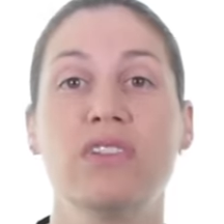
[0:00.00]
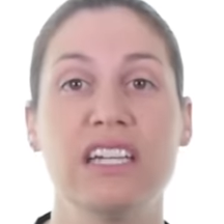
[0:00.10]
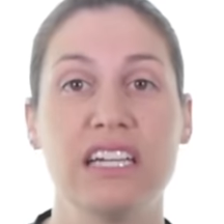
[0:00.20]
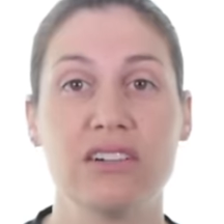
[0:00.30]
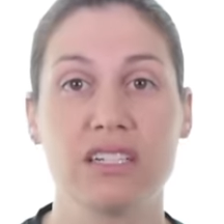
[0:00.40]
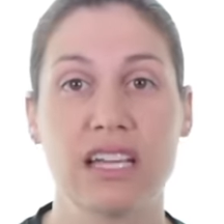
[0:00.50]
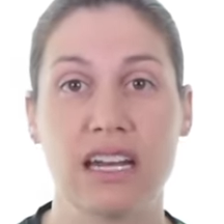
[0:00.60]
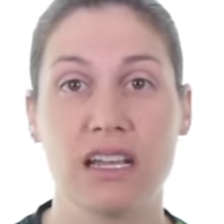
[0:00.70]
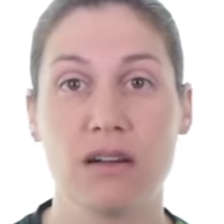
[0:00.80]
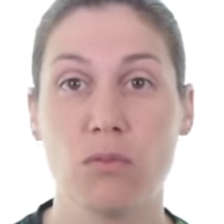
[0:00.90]
really
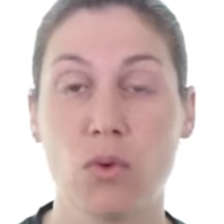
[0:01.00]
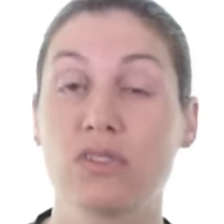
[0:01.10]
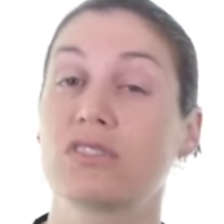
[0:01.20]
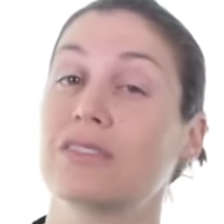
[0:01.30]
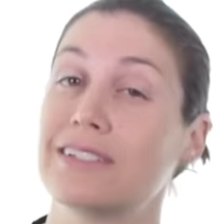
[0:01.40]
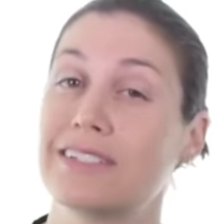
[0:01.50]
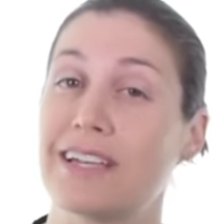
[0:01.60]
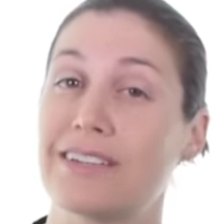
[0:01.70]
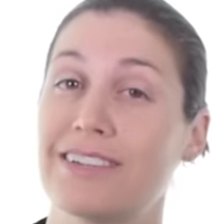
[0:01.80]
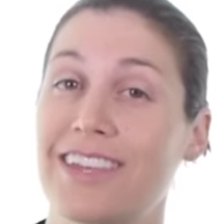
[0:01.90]
irritating them more. So let's
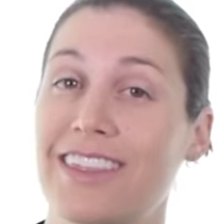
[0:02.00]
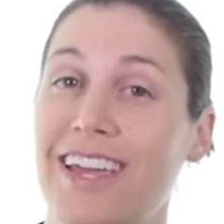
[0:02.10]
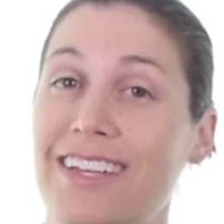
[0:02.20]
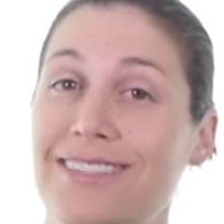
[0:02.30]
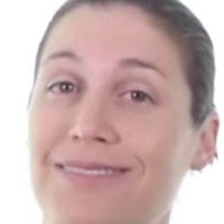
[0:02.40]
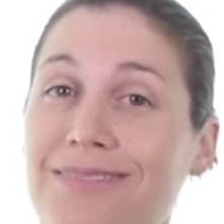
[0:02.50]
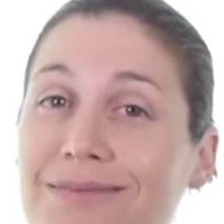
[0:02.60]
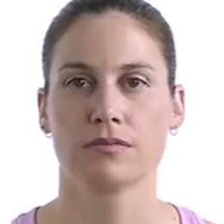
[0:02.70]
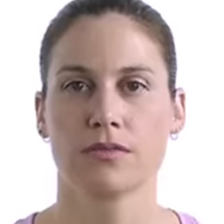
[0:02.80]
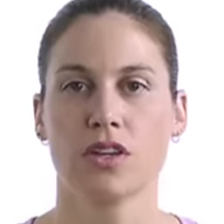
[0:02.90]
take a look at that.
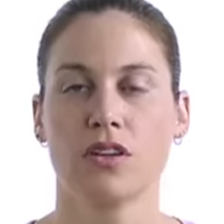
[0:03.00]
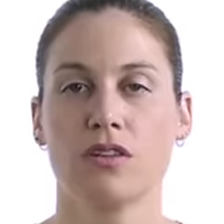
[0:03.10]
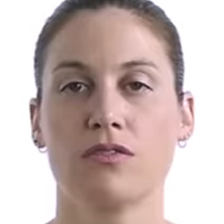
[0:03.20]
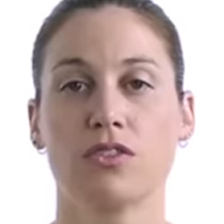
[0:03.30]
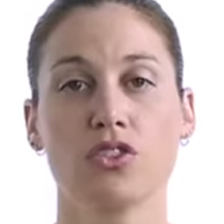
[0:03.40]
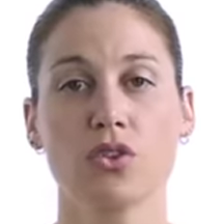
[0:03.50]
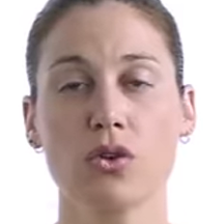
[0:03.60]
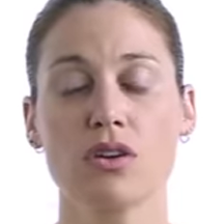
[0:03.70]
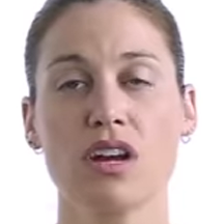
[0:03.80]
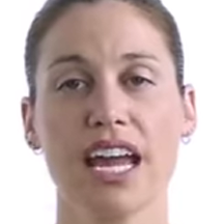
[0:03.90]
For
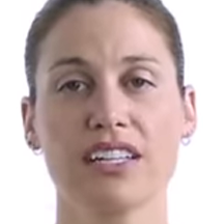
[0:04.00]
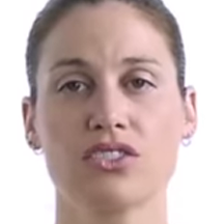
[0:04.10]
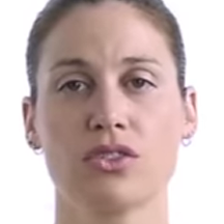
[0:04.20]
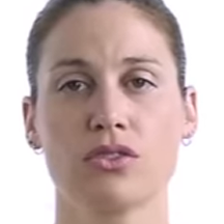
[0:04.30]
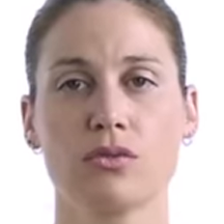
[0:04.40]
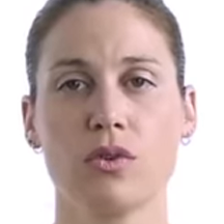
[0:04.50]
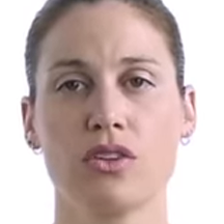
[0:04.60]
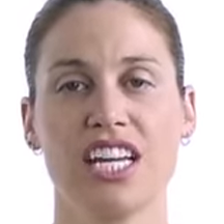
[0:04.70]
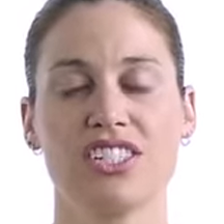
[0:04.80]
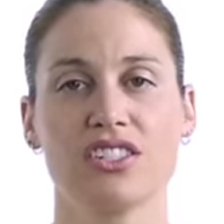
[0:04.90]
shoulder external
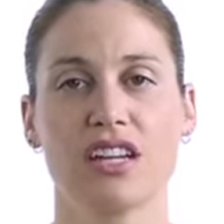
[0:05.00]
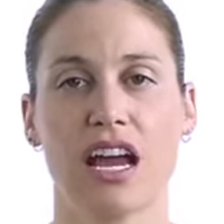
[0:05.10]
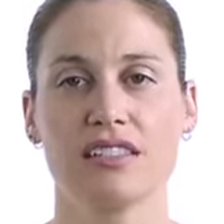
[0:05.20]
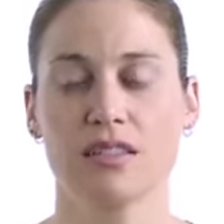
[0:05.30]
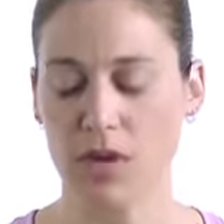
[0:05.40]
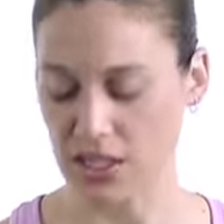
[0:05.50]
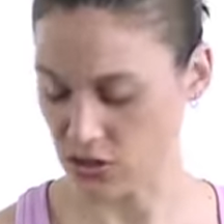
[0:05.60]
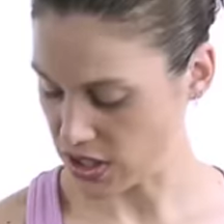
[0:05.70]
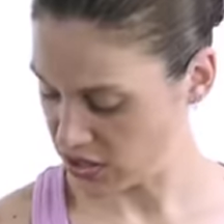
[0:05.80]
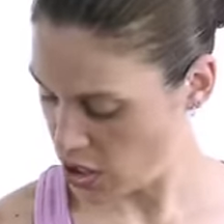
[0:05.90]
rotation
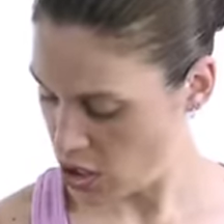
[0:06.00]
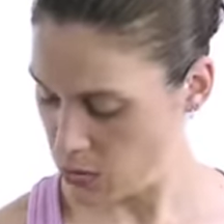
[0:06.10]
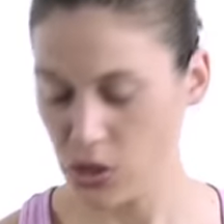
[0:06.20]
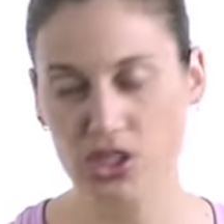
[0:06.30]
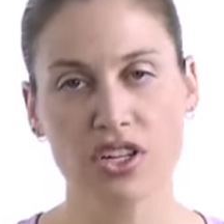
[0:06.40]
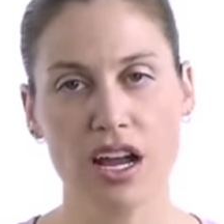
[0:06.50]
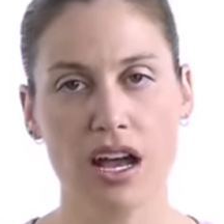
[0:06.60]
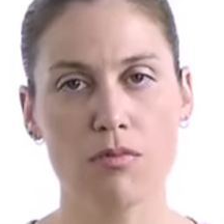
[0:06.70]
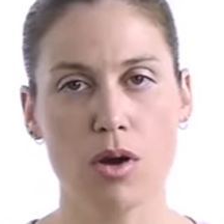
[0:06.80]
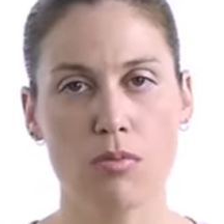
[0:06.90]
isometrics, put your
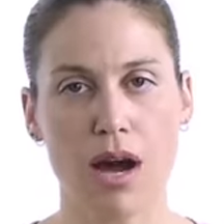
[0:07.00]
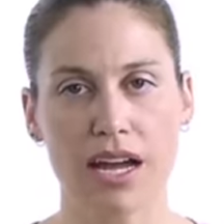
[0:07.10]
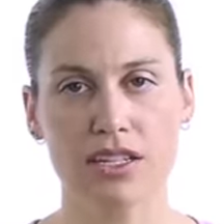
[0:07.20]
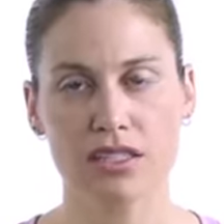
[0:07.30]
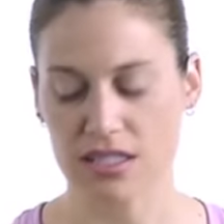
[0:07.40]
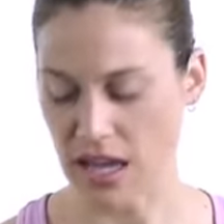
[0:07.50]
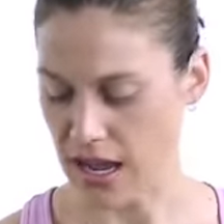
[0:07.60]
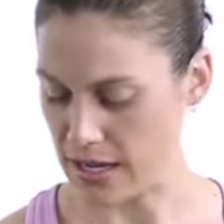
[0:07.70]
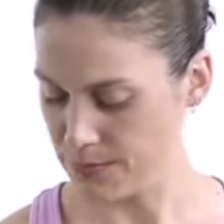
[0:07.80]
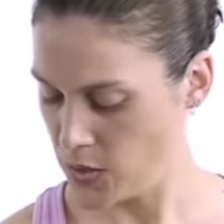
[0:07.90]
elbow by your
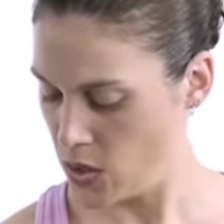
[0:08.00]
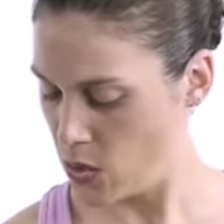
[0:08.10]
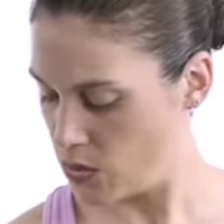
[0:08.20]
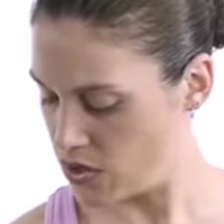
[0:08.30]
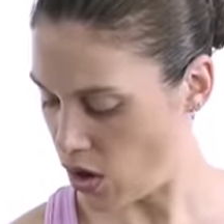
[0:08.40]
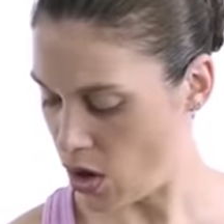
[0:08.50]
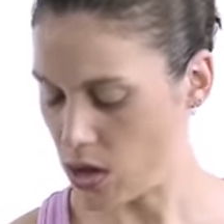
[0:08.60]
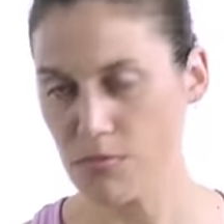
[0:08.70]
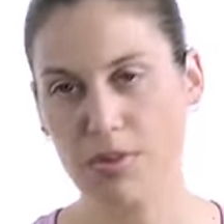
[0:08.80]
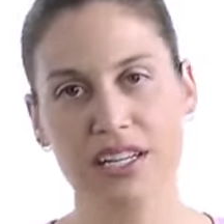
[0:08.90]
side with your
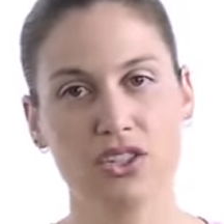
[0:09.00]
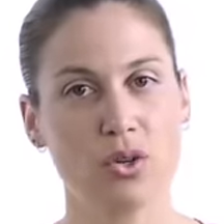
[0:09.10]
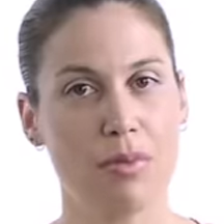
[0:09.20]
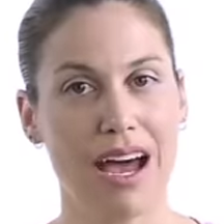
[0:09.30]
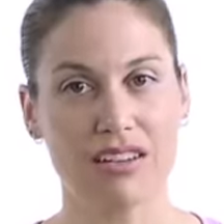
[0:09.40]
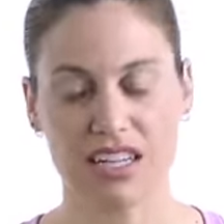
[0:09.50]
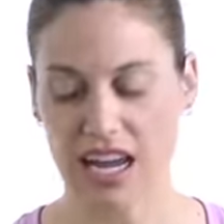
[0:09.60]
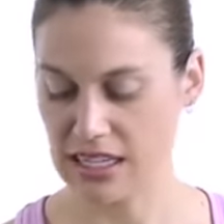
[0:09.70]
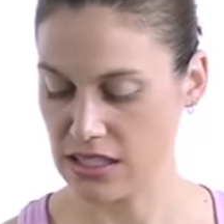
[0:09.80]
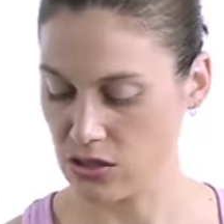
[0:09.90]
arm bent to about
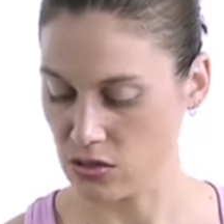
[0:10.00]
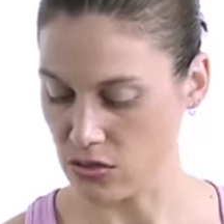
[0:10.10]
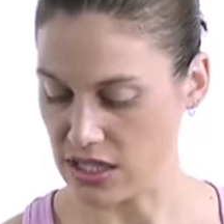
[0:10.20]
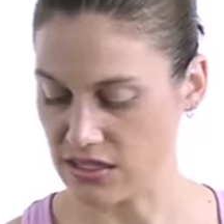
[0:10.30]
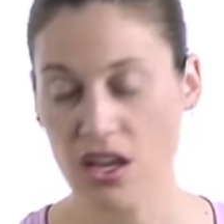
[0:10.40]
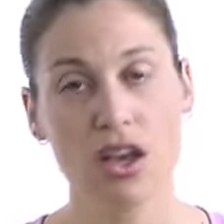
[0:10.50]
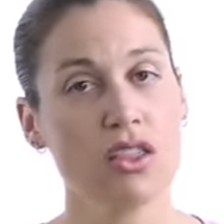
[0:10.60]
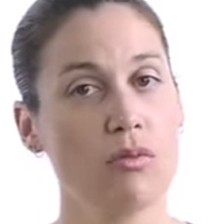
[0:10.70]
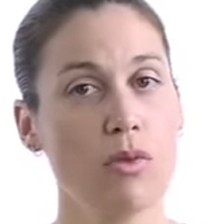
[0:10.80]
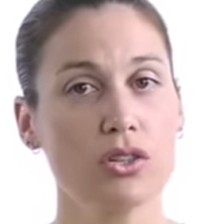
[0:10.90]
90 degrees.
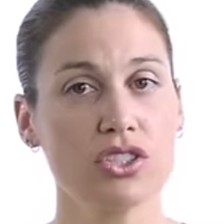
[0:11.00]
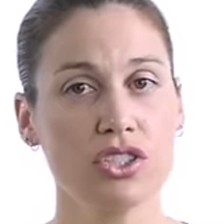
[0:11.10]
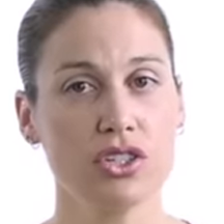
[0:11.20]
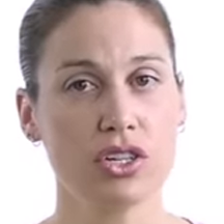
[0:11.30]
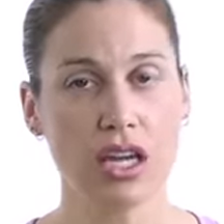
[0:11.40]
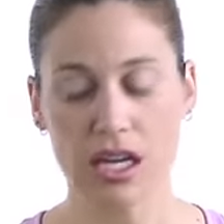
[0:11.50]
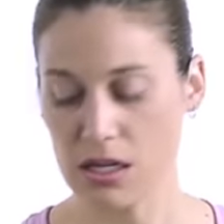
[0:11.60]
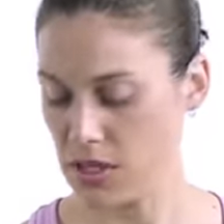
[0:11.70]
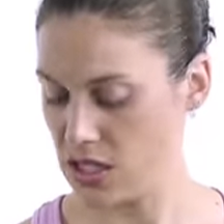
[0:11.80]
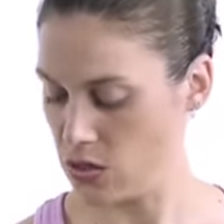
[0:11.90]
The motion you're gonna
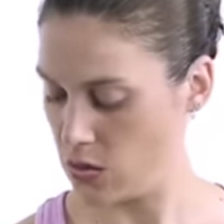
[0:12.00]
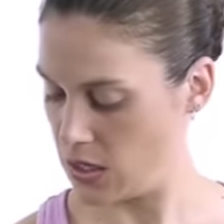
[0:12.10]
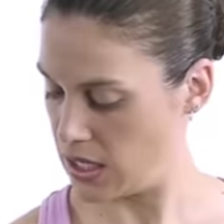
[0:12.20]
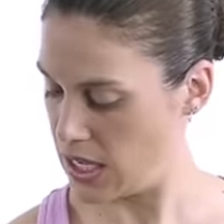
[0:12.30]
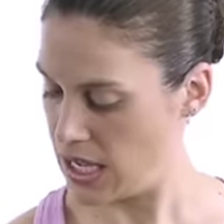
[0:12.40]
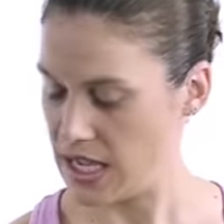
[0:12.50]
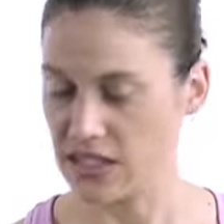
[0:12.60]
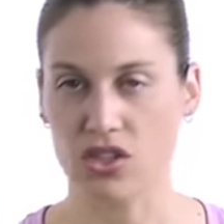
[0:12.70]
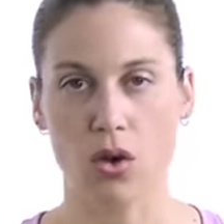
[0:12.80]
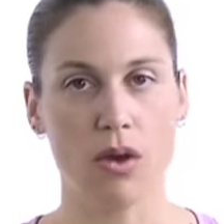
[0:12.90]
be doing
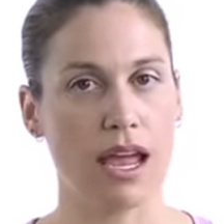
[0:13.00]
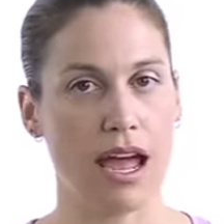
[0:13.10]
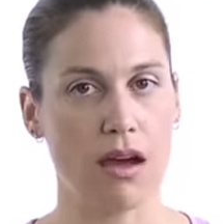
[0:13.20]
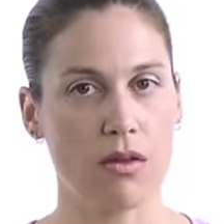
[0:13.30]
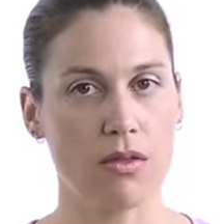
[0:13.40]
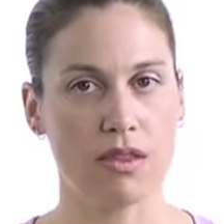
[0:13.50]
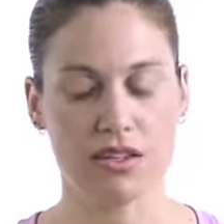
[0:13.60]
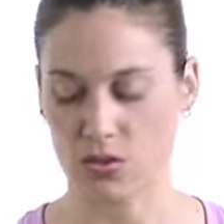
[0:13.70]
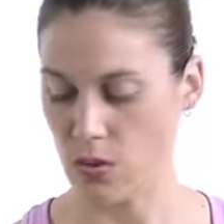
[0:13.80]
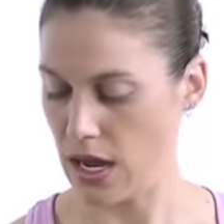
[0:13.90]
is going out
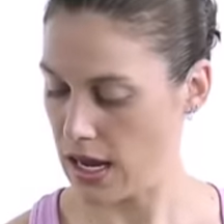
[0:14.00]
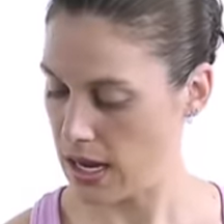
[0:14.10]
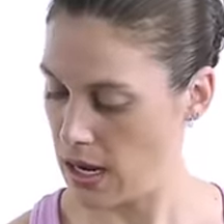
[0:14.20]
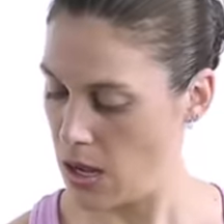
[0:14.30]
this way,